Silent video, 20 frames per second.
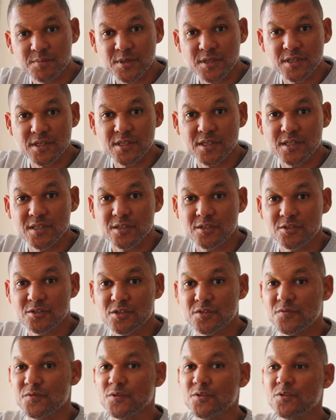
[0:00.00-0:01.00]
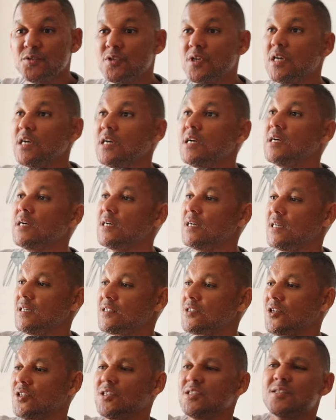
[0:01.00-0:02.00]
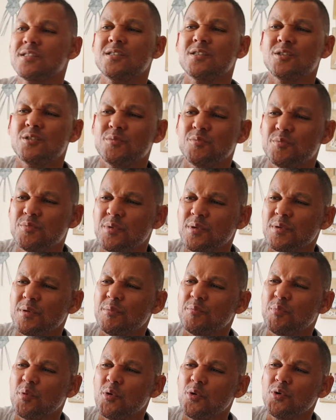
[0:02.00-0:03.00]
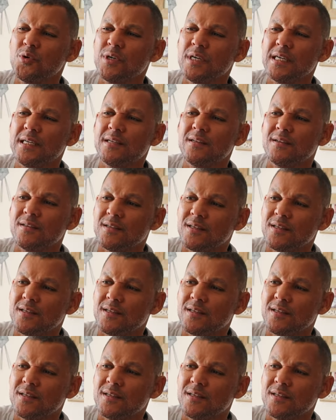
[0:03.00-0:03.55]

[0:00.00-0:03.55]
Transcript: pretty useful. It's got this little ball head,